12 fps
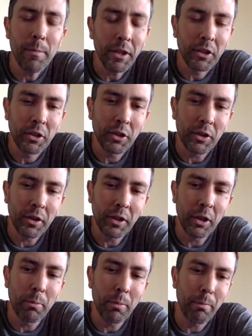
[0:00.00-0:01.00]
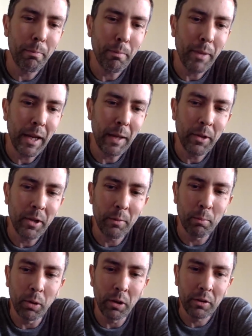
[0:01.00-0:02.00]
not sure. Maybe
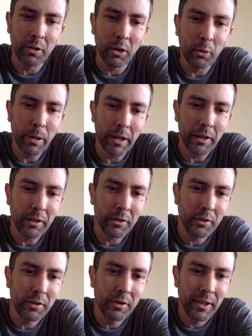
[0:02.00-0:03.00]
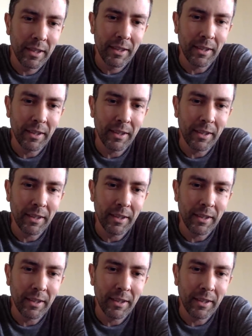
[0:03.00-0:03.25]
a Brook Lopez